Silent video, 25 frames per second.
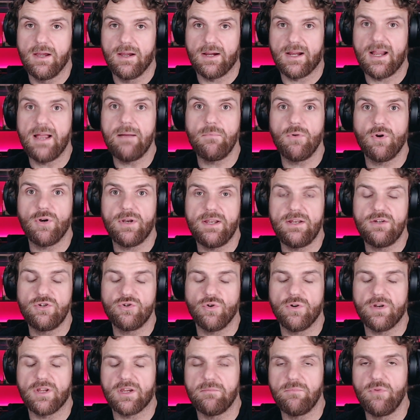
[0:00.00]
Come on in,
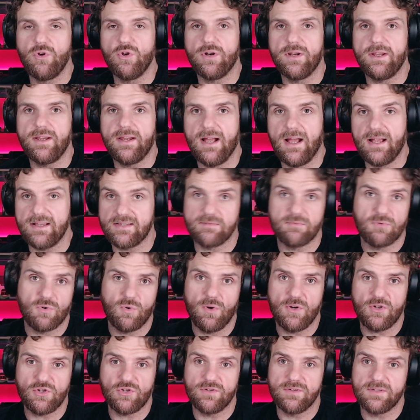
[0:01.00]
join the community, ask some
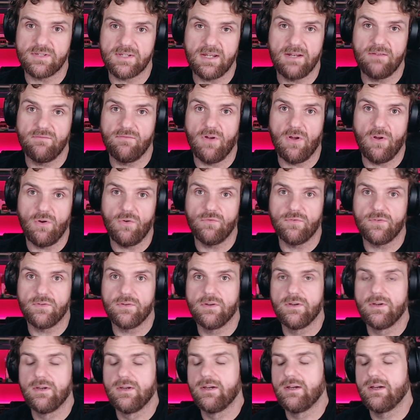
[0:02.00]
questions, get involved.
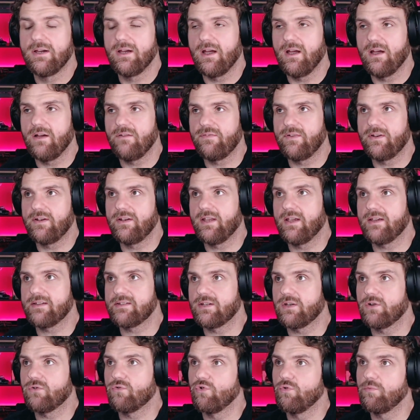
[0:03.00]

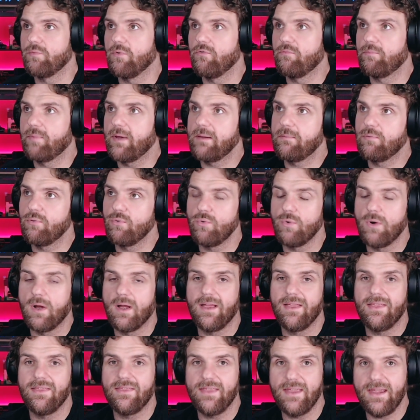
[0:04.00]
Fantastic group of people
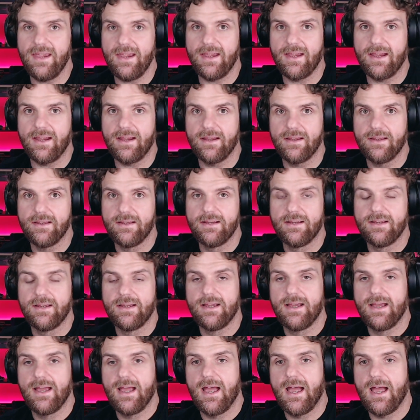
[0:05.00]
there.
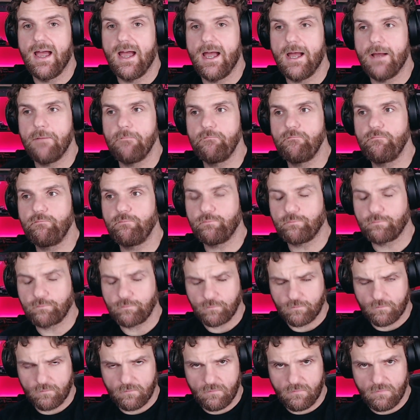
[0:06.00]

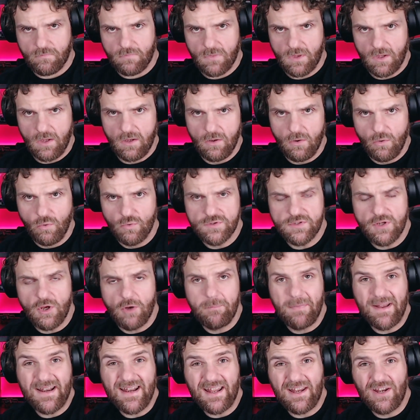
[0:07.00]
Also
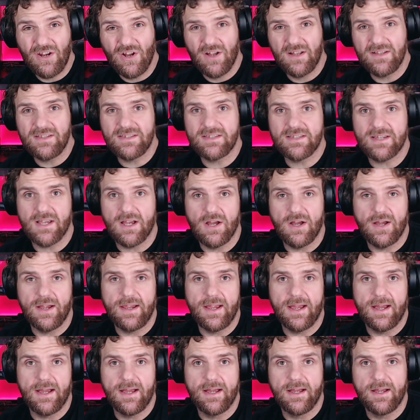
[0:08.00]
on Monday nights,
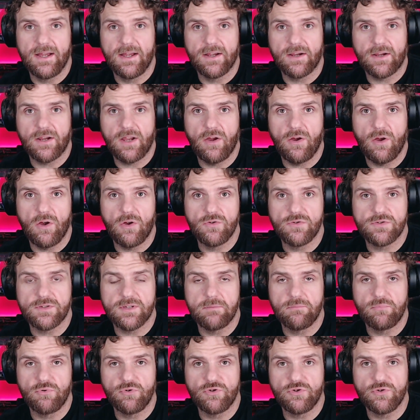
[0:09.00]
I co-host
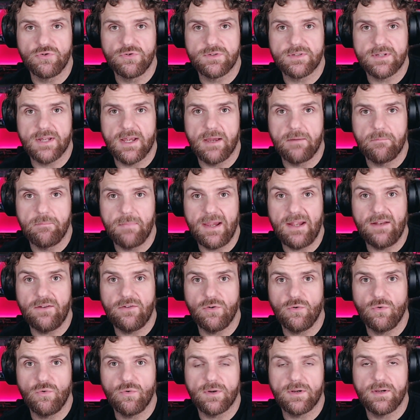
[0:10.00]
and produce Man
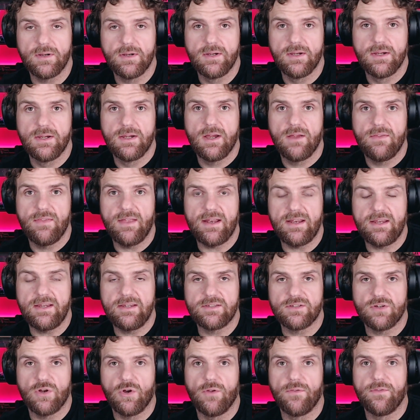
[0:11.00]
Talk. That
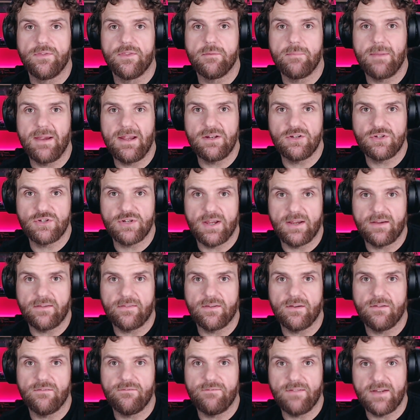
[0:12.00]
is on the Man
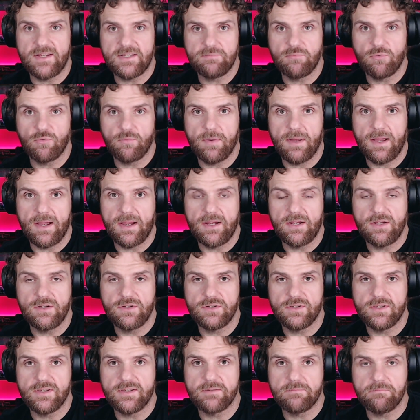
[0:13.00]
Shakes Facebook
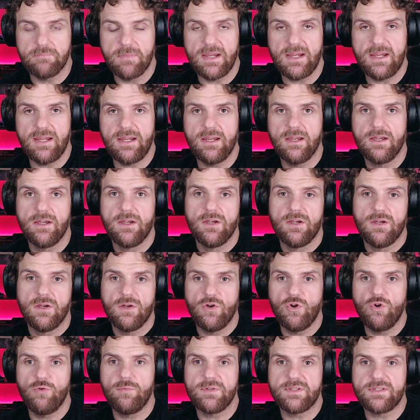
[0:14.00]
page. There's me,
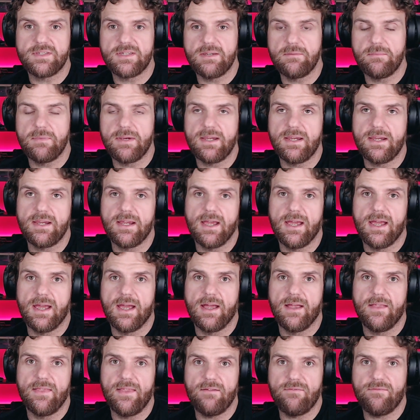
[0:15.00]
Uber Timmy,
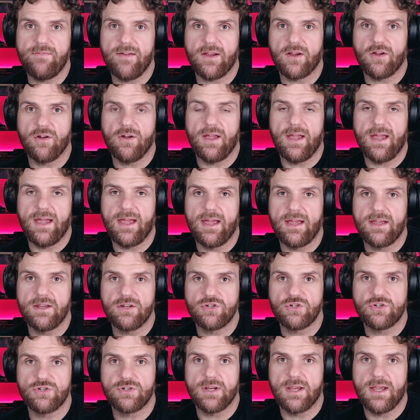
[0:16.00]
That Fat Guy
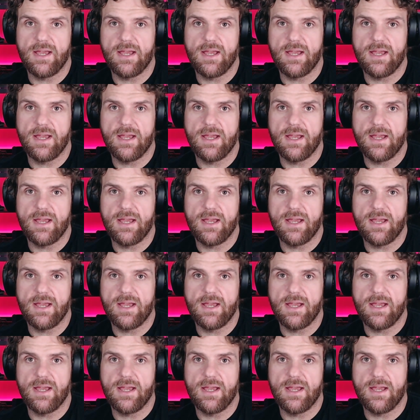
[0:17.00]
Ash.